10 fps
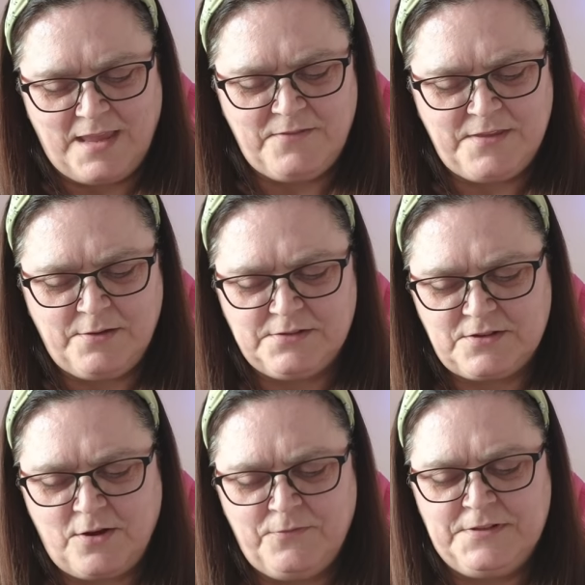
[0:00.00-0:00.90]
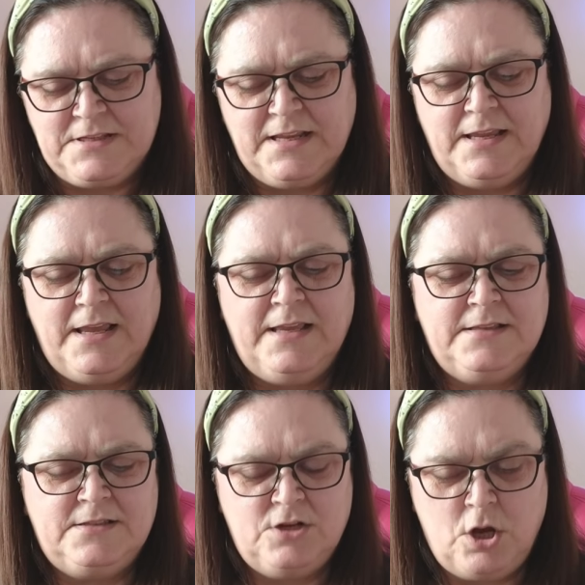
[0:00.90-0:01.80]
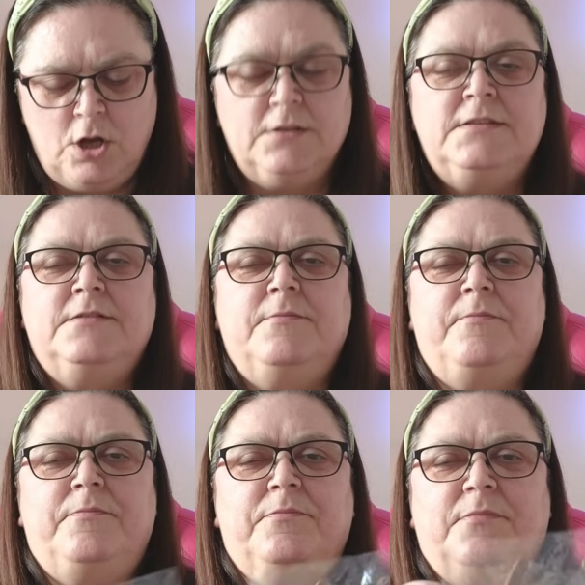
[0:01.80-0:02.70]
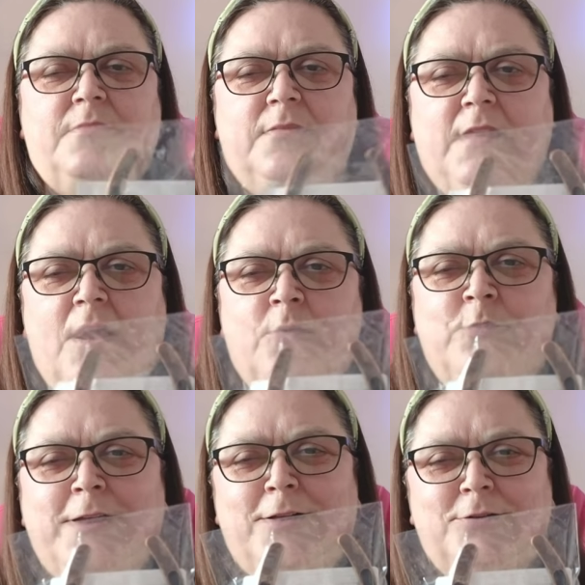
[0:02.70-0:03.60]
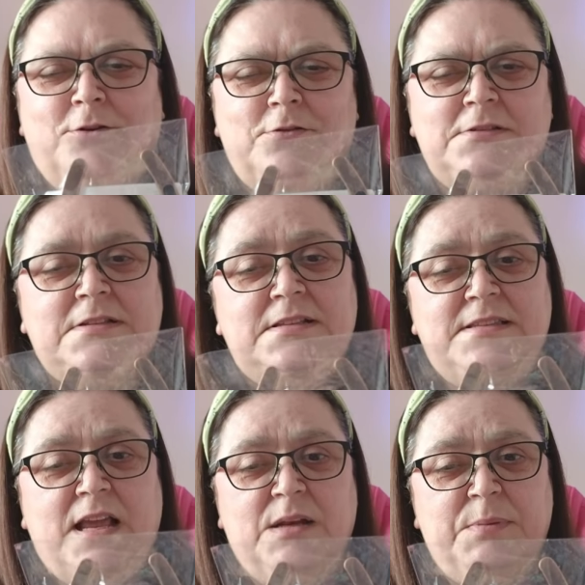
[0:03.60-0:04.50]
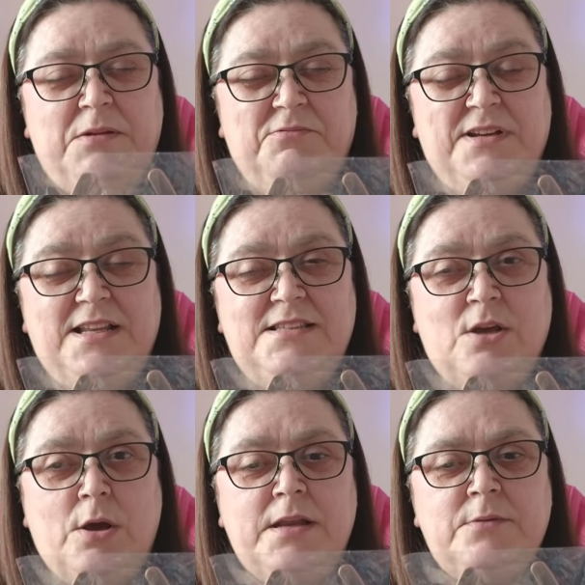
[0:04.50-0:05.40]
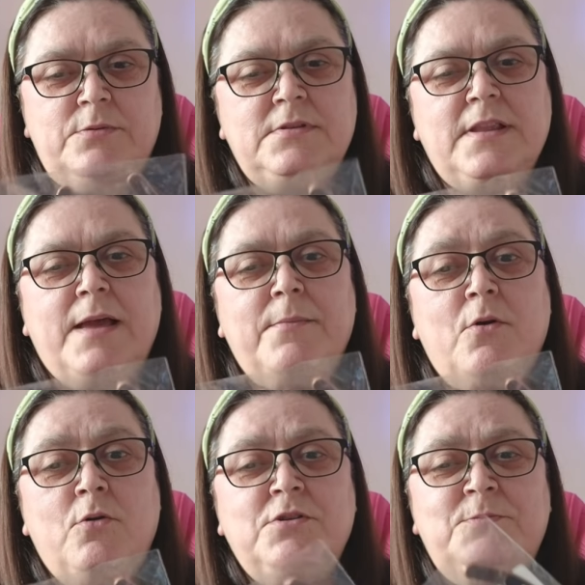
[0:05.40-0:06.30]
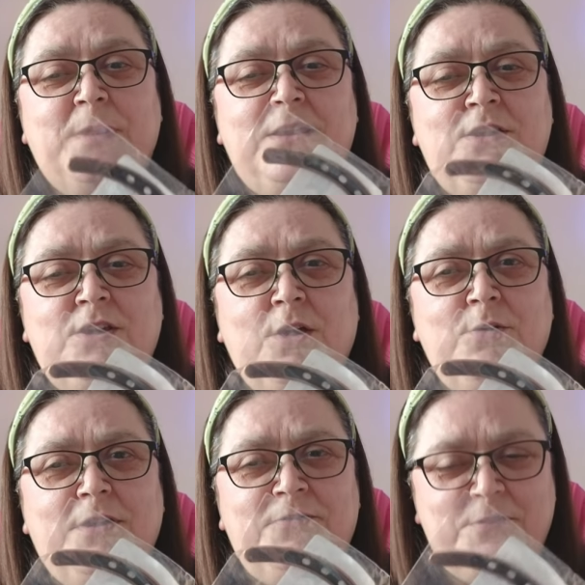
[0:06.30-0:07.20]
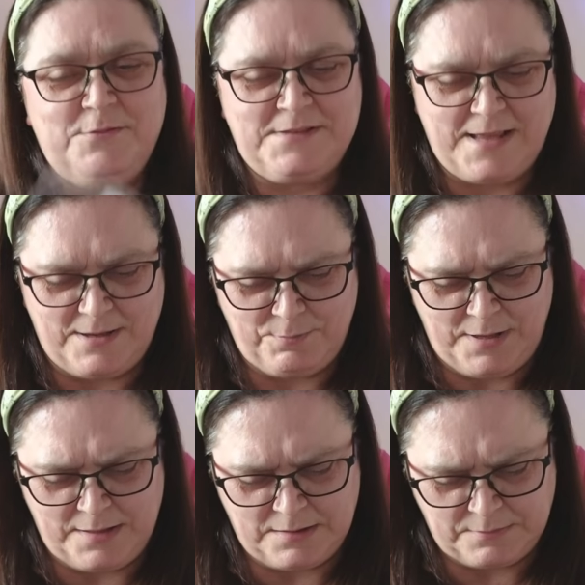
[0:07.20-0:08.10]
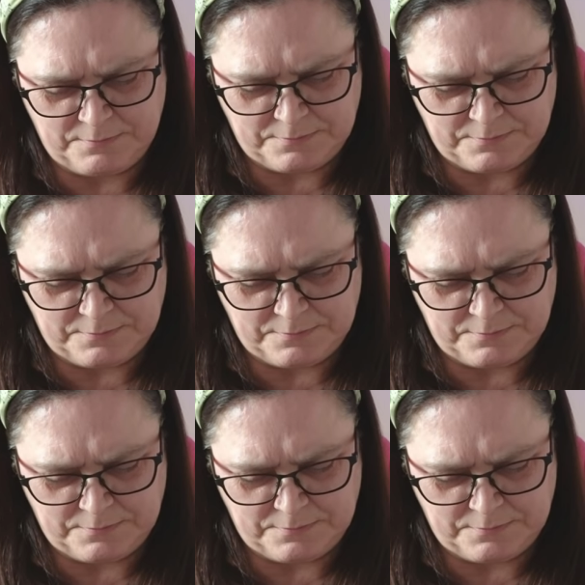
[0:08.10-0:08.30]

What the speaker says: Even though it's obviously it's not a real horse, because that would be really tiny. Wouldn't that horse be cute if it was that big?